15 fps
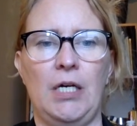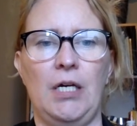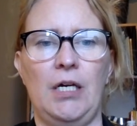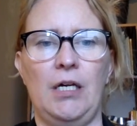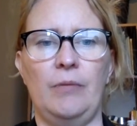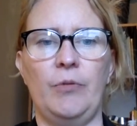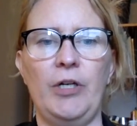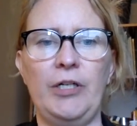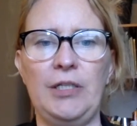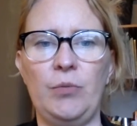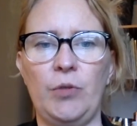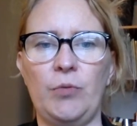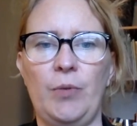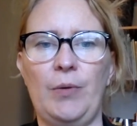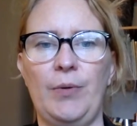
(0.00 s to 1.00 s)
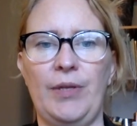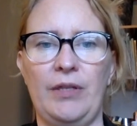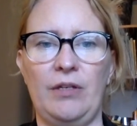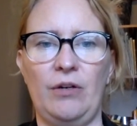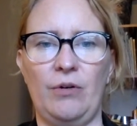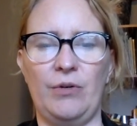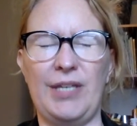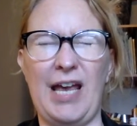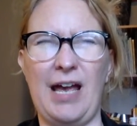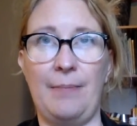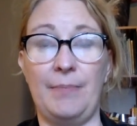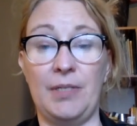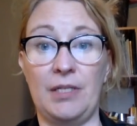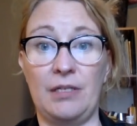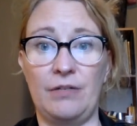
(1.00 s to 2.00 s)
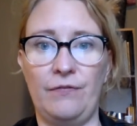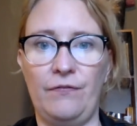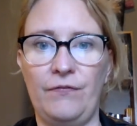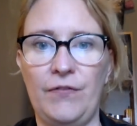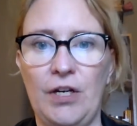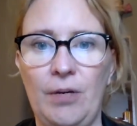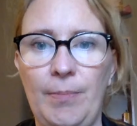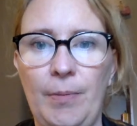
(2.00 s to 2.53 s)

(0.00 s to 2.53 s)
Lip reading: Rockets worked well within the Earth's atmosphere,